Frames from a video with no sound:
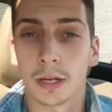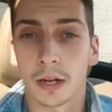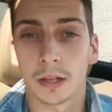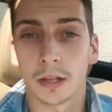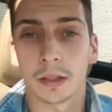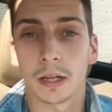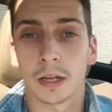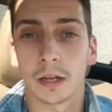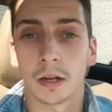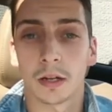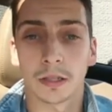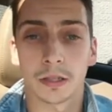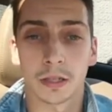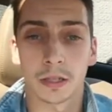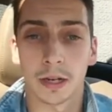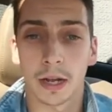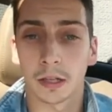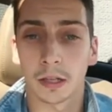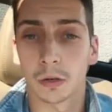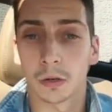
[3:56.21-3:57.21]
I think Austin
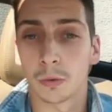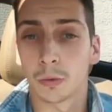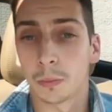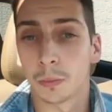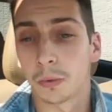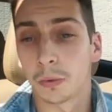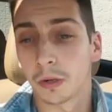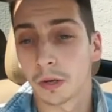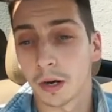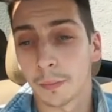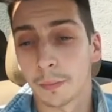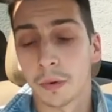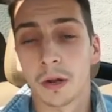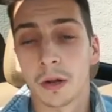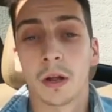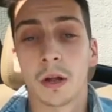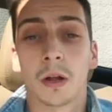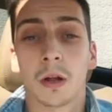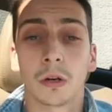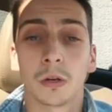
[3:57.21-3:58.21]
Eckler will put up
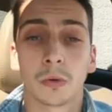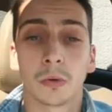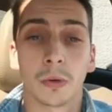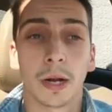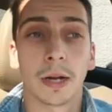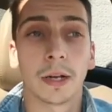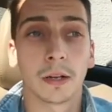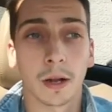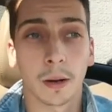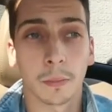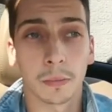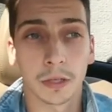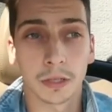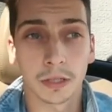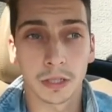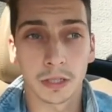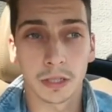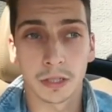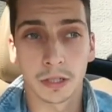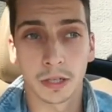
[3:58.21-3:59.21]
great numbers
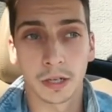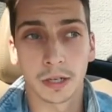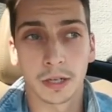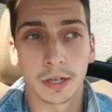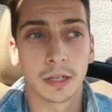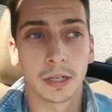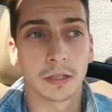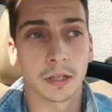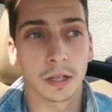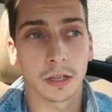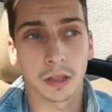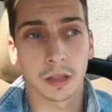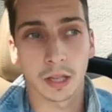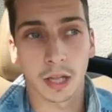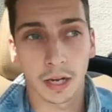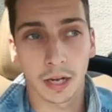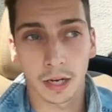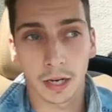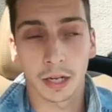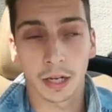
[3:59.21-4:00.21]
this year. He's
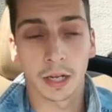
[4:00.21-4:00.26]
athletic,